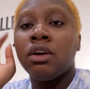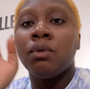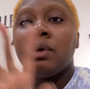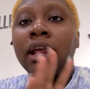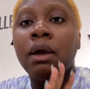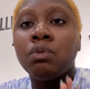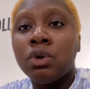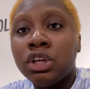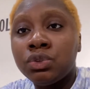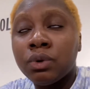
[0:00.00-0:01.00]
When I
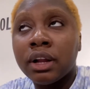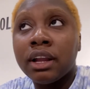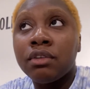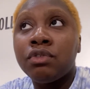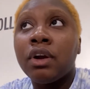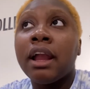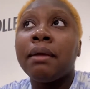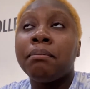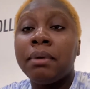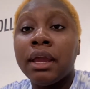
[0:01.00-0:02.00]
was working for a
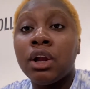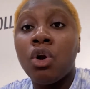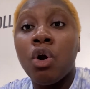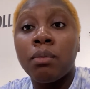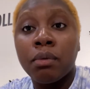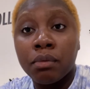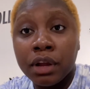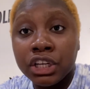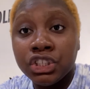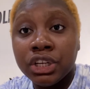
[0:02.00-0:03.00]
big
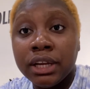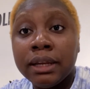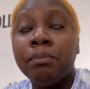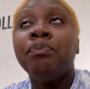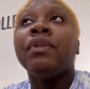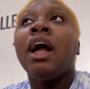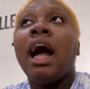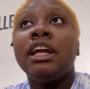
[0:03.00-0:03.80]
corporation, I